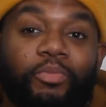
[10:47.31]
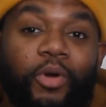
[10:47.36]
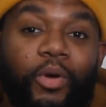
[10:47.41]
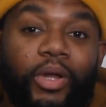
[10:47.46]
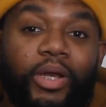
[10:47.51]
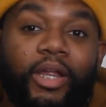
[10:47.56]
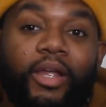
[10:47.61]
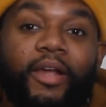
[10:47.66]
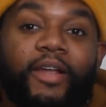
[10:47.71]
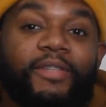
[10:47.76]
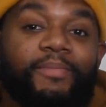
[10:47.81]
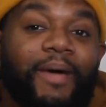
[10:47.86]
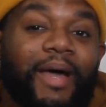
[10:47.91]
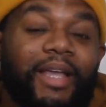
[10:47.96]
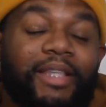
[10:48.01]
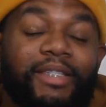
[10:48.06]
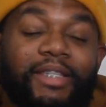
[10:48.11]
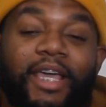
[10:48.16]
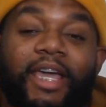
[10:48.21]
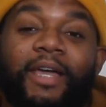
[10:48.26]
Broken Ears
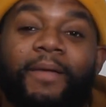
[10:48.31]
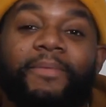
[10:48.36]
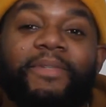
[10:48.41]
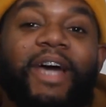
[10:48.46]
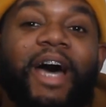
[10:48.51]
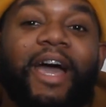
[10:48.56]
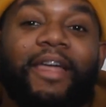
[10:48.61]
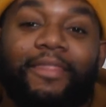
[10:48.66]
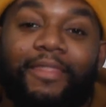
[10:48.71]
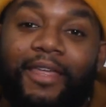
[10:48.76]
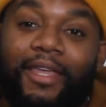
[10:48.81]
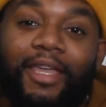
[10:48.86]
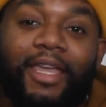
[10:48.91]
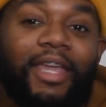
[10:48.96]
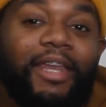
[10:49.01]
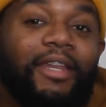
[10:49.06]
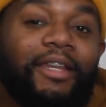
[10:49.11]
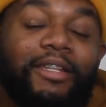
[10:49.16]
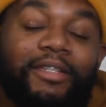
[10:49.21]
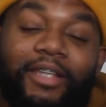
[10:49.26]
by Tems. I think
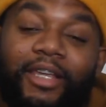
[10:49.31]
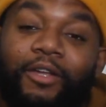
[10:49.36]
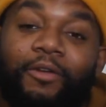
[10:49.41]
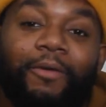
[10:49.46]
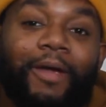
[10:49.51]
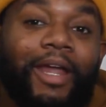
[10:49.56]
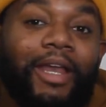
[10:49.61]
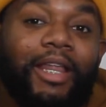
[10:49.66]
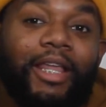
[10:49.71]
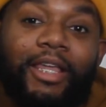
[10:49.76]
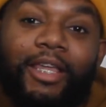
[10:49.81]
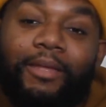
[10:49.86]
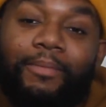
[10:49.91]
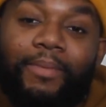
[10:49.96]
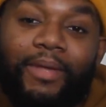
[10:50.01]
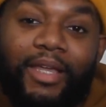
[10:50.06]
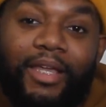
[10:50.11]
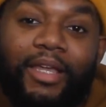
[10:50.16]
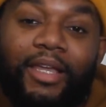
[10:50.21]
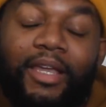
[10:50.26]
it is a great
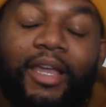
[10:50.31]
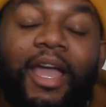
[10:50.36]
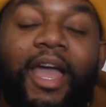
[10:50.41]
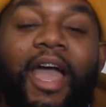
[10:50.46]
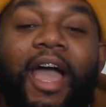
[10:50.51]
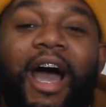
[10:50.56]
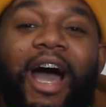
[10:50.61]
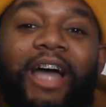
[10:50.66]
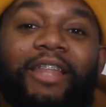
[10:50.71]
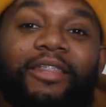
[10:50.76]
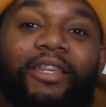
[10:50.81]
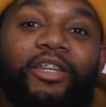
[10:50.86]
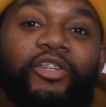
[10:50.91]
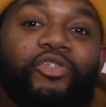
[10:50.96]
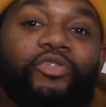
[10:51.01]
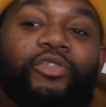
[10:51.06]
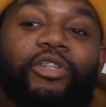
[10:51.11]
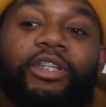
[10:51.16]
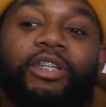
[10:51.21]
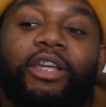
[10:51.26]
EP. I think
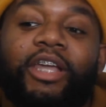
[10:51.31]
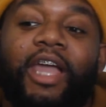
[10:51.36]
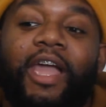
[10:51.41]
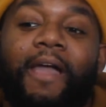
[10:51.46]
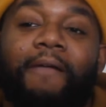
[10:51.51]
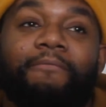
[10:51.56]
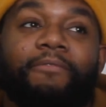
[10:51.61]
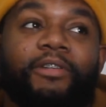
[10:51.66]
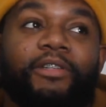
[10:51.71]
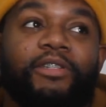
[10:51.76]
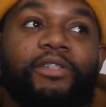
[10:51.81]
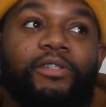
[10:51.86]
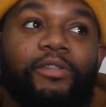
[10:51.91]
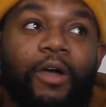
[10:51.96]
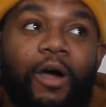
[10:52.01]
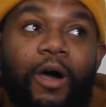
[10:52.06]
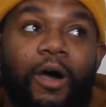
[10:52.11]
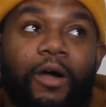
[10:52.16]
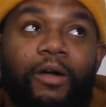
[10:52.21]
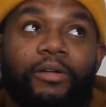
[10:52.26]
every
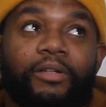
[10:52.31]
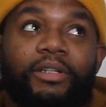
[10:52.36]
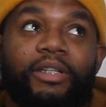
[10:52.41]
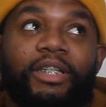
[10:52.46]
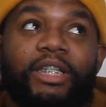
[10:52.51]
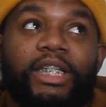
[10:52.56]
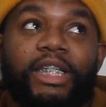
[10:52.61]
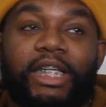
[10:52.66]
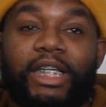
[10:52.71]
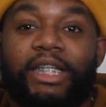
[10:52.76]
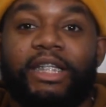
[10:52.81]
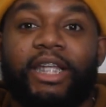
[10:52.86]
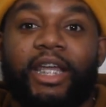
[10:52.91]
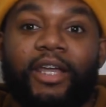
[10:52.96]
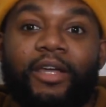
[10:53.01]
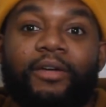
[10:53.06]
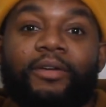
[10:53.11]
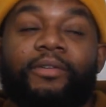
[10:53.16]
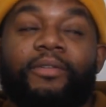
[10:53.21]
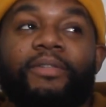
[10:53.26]
song
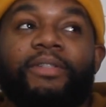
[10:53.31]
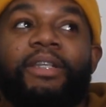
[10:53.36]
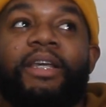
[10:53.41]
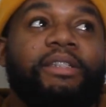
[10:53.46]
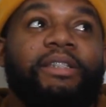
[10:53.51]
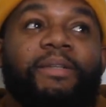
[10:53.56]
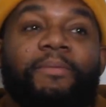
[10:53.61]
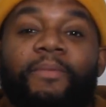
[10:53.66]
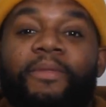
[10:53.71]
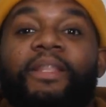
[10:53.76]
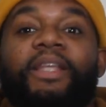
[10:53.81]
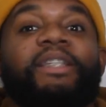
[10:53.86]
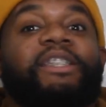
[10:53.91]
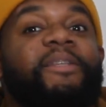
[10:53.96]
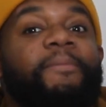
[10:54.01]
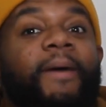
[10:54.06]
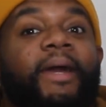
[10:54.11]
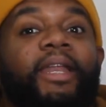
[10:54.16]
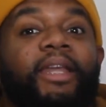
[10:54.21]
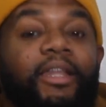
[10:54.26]
details something that
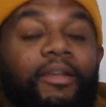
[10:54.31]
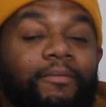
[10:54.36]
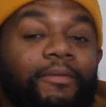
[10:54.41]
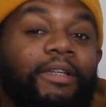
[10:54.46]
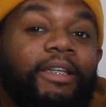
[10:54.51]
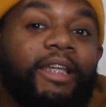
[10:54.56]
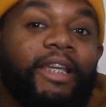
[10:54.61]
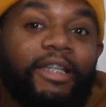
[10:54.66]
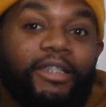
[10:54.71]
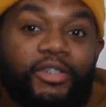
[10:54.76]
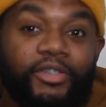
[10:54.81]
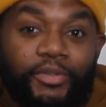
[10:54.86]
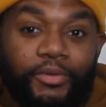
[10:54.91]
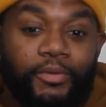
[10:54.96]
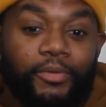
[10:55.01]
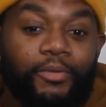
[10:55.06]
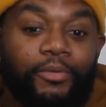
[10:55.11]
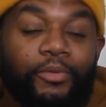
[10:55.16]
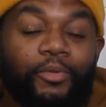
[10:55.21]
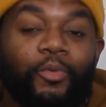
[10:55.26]
somebody can relate
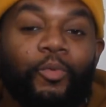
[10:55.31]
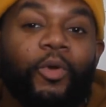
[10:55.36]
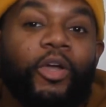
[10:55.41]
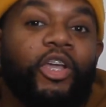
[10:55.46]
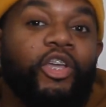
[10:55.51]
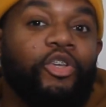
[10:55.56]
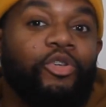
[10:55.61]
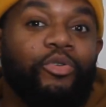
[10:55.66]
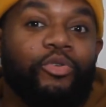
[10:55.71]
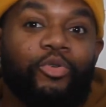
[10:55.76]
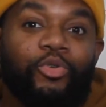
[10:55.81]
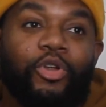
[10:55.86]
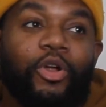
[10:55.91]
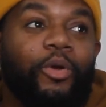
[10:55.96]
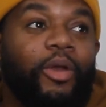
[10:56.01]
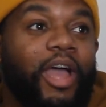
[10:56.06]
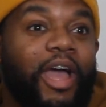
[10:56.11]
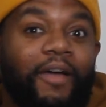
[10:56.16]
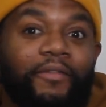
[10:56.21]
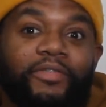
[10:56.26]
to, where you
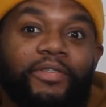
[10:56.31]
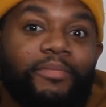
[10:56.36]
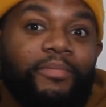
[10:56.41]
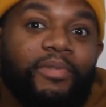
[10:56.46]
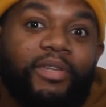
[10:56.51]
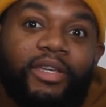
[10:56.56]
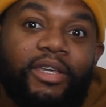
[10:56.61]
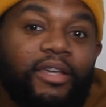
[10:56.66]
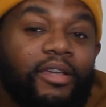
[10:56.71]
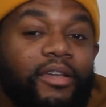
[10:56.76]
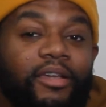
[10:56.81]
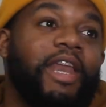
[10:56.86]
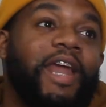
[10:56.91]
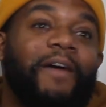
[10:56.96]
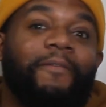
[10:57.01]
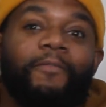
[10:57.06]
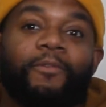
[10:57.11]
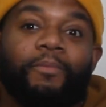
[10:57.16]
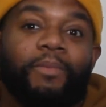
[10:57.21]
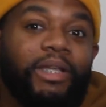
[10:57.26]
don't have to be an
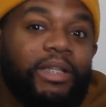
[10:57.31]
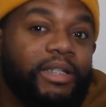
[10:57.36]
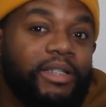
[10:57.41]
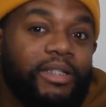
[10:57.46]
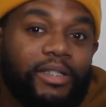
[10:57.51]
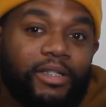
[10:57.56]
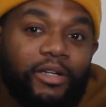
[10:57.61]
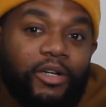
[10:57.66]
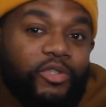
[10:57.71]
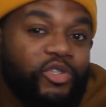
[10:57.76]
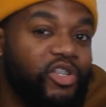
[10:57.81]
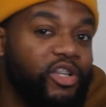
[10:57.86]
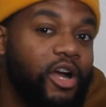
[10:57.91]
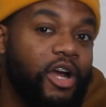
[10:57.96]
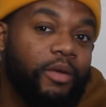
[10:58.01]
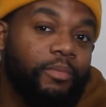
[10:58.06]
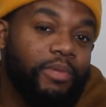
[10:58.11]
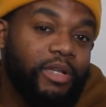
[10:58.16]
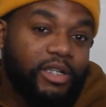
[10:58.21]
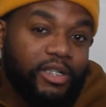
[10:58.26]
Afrobeat listener, just an
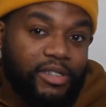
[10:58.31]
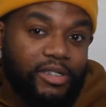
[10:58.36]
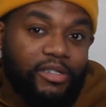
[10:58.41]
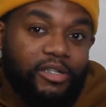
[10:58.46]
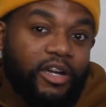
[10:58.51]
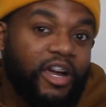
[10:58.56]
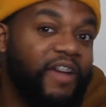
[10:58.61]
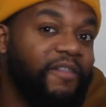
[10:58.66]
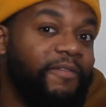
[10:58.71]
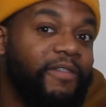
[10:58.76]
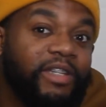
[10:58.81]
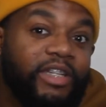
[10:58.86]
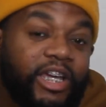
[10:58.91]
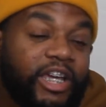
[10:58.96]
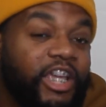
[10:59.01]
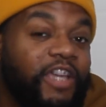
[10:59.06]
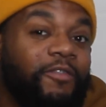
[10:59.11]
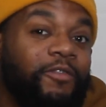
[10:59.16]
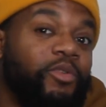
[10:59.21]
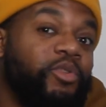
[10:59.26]
R&B listener. I feel
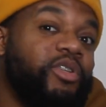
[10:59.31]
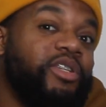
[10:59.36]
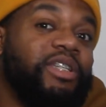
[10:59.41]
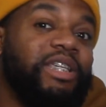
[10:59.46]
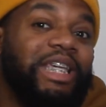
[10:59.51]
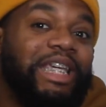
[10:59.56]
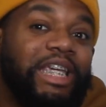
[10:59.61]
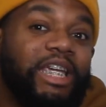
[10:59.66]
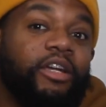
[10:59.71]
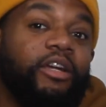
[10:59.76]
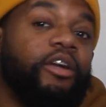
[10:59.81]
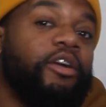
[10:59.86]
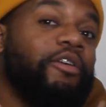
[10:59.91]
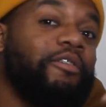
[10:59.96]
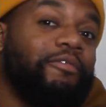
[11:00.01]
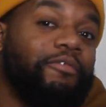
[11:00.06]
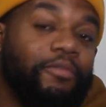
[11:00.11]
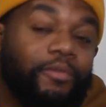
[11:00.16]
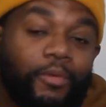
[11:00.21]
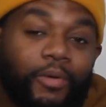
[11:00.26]
like if you just hear
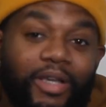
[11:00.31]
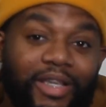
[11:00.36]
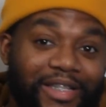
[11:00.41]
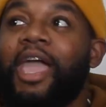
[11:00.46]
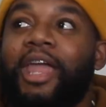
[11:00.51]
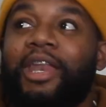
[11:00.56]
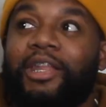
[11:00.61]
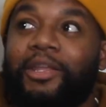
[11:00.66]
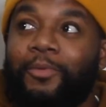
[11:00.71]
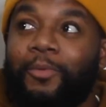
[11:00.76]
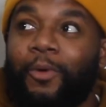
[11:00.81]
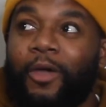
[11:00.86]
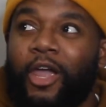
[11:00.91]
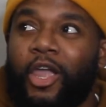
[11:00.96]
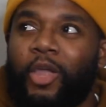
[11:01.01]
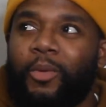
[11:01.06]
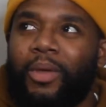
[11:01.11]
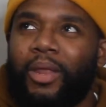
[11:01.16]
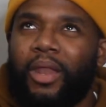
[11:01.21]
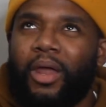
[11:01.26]
her voice anywhere,
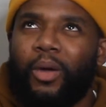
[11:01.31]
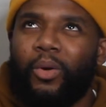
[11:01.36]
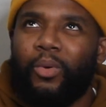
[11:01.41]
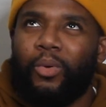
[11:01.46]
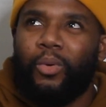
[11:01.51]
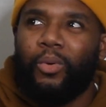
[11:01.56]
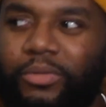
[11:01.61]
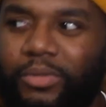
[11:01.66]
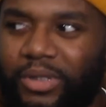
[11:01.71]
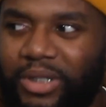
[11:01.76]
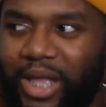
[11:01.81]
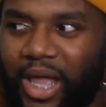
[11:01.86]
you'd be like, who's